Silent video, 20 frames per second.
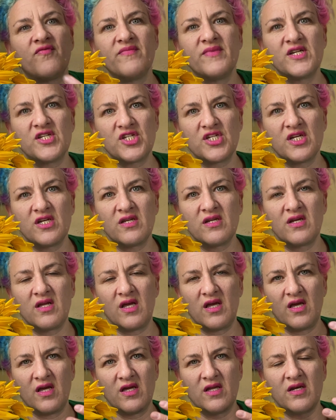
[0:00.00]
mission
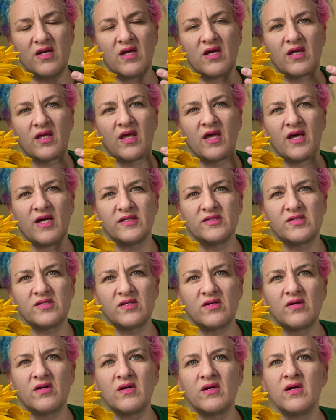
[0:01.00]
in
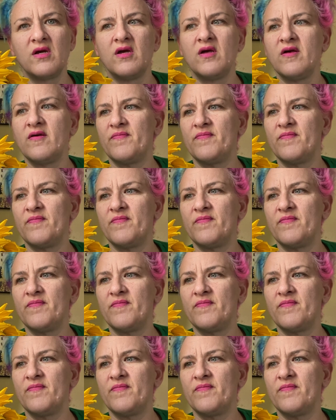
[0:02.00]
Cancer.